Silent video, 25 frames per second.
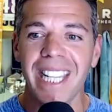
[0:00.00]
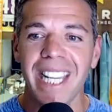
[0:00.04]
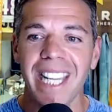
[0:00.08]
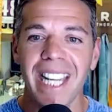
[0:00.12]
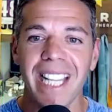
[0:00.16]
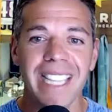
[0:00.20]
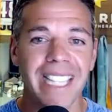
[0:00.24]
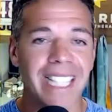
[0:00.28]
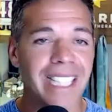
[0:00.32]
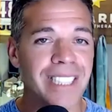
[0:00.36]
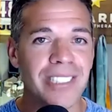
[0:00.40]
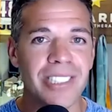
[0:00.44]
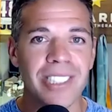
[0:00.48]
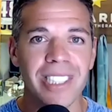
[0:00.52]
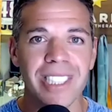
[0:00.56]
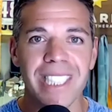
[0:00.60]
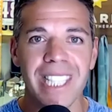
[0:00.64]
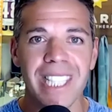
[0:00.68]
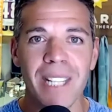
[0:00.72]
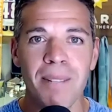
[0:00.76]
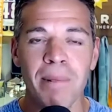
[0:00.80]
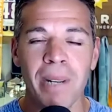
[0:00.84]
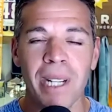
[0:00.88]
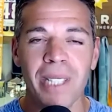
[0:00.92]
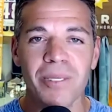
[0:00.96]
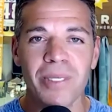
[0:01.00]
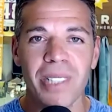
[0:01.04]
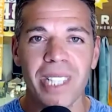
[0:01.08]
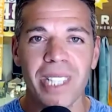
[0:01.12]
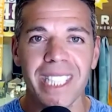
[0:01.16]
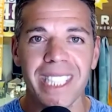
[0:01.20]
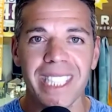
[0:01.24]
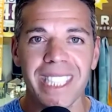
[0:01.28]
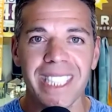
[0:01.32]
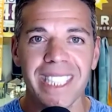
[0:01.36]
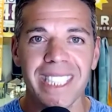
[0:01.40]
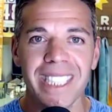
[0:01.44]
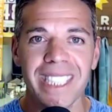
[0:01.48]
and let's just keep on
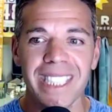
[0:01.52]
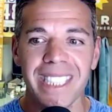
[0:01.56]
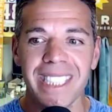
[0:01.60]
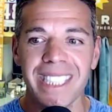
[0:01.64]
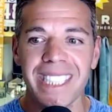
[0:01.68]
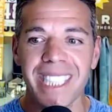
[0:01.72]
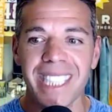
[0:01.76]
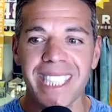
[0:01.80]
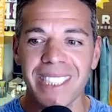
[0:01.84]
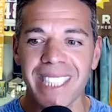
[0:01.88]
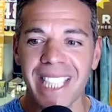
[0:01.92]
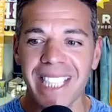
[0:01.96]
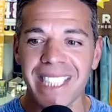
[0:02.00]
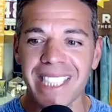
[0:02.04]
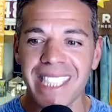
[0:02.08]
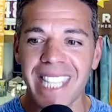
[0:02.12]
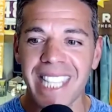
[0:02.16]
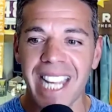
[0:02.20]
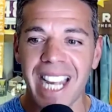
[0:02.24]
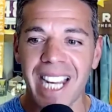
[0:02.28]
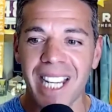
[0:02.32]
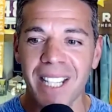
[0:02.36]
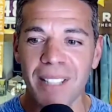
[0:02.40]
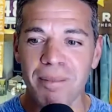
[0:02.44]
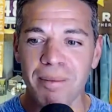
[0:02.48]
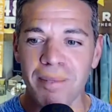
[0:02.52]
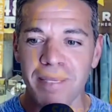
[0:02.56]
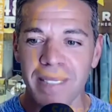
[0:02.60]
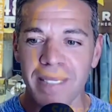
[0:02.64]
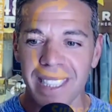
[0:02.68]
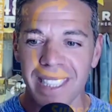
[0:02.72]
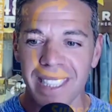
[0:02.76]
running. Until next time.